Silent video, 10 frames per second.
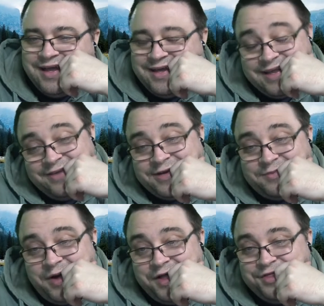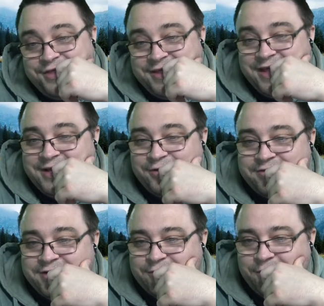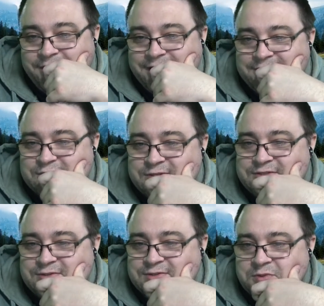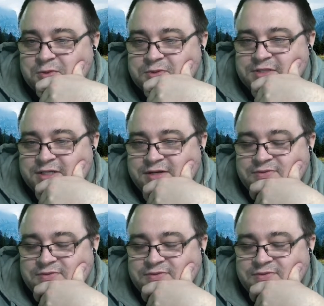give it a month and hopefully we'll be outdoors doing some cool stuff.